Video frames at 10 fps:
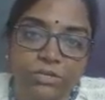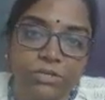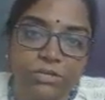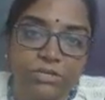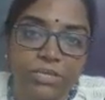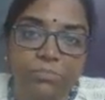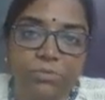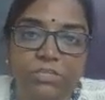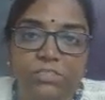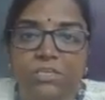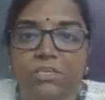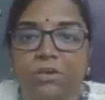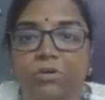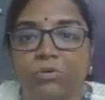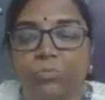naming the
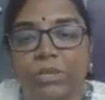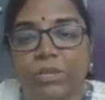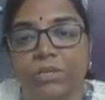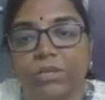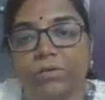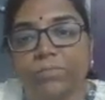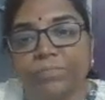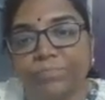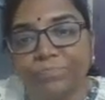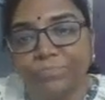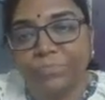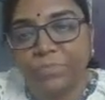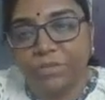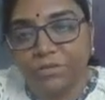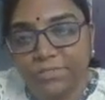or while
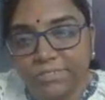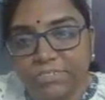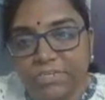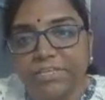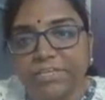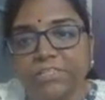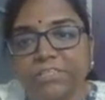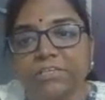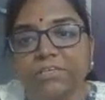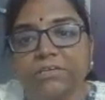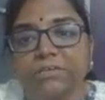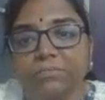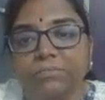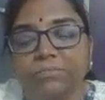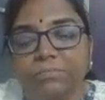studying the
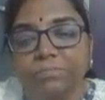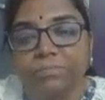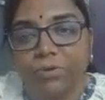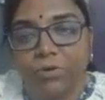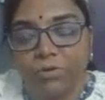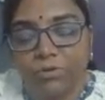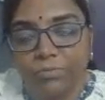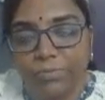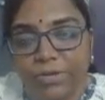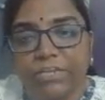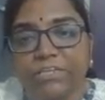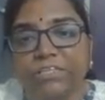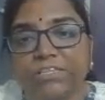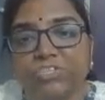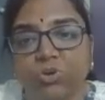predicting
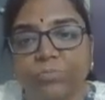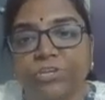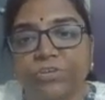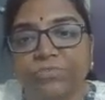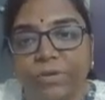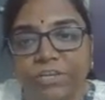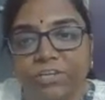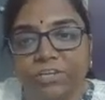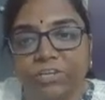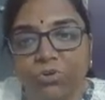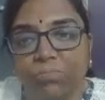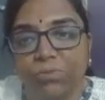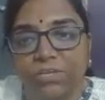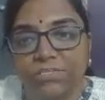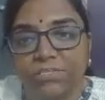the geometry of a particular
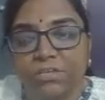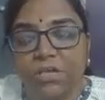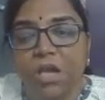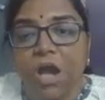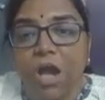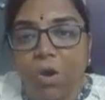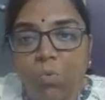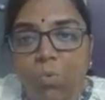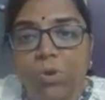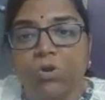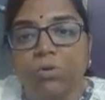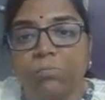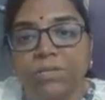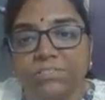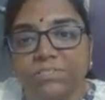complex. How a
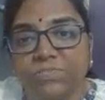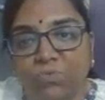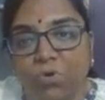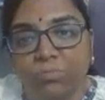complex is formed?